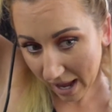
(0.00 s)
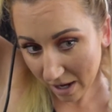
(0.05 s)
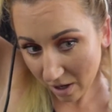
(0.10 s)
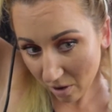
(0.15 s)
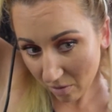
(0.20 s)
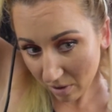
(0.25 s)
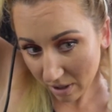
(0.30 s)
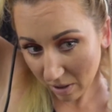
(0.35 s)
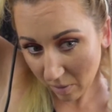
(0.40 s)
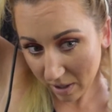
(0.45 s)
I
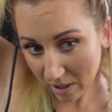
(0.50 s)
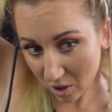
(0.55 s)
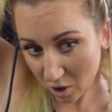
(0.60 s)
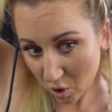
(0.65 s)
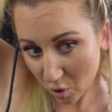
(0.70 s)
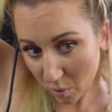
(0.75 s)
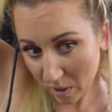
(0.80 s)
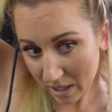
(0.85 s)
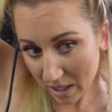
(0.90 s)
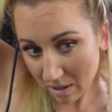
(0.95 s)
don't really want to
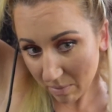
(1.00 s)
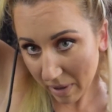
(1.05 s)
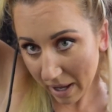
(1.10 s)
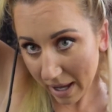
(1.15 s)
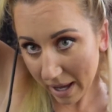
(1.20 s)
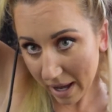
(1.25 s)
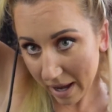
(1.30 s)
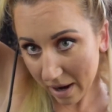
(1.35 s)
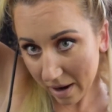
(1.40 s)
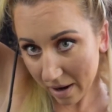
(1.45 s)
twist my
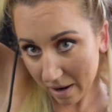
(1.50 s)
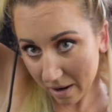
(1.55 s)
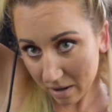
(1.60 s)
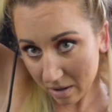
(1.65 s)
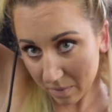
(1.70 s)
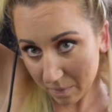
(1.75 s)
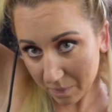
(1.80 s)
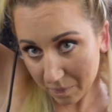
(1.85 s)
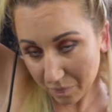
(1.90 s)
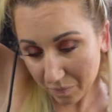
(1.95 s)

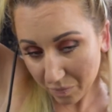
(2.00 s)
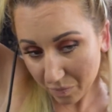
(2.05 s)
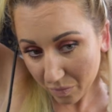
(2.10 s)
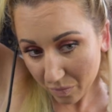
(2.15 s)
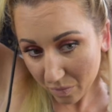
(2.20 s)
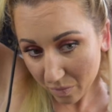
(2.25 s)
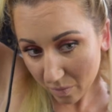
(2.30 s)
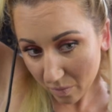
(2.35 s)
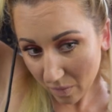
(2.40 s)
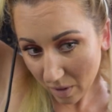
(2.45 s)
hair.
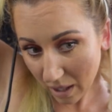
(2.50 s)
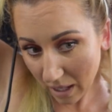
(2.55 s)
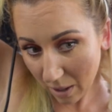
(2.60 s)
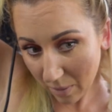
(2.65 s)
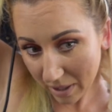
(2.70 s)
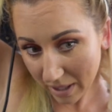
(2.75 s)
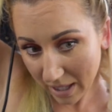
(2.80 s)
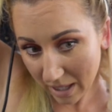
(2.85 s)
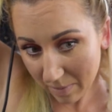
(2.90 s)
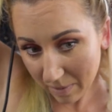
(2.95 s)
I
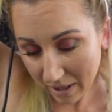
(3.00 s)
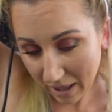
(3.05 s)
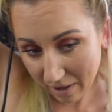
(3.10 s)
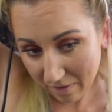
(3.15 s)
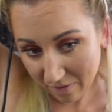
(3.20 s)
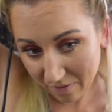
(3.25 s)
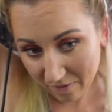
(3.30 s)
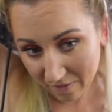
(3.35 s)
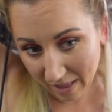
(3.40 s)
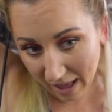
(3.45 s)
want to keep it like
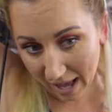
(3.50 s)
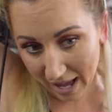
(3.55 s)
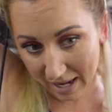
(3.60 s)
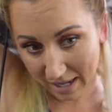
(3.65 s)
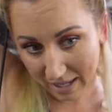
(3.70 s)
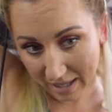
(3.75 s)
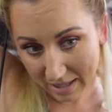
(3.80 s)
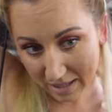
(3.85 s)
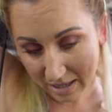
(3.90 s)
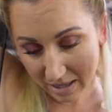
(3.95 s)
flat
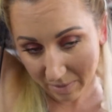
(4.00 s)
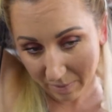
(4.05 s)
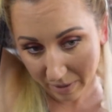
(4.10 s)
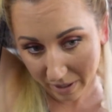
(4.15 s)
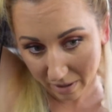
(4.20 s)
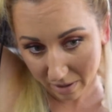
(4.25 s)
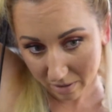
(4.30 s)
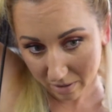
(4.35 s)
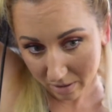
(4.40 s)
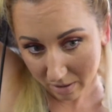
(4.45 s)
against the
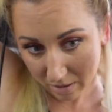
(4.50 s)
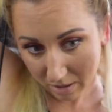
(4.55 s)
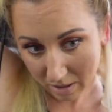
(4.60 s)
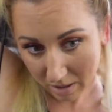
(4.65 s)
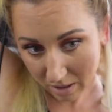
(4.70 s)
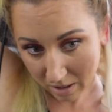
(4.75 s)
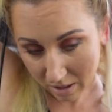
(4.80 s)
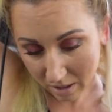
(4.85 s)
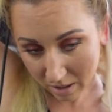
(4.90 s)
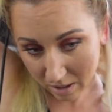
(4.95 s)
barrel,
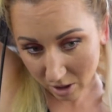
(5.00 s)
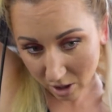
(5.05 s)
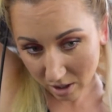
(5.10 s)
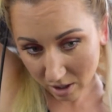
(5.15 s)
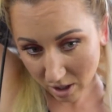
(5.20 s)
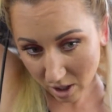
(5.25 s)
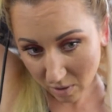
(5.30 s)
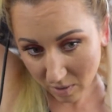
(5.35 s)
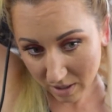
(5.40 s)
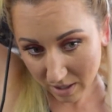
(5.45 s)

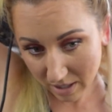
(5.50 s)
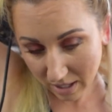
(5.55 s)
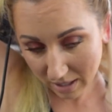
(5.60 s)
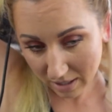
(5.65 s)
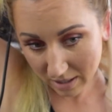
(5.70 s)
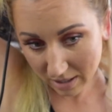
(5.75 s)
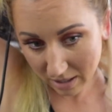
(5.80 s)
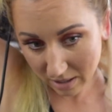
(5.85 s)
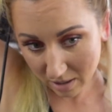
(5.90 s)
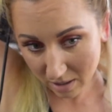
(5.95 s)
just so it's nice
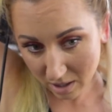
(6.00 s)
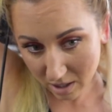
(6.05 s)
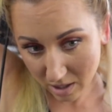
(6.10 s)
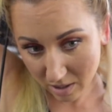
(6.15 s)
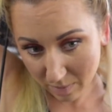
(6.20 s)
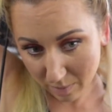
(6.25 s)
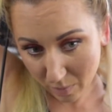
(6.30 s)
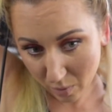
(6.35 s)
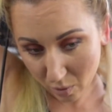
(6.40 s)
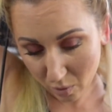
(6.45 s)
and
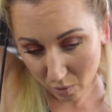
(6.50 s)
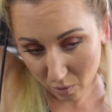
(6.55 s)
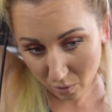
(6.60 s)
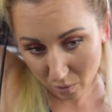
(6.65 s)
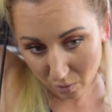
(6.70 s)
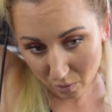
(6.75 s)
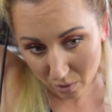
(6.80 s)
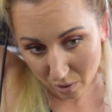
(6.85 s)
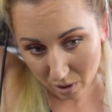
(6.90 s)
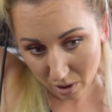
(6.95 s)

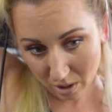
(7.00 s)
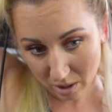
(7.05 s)
smooth.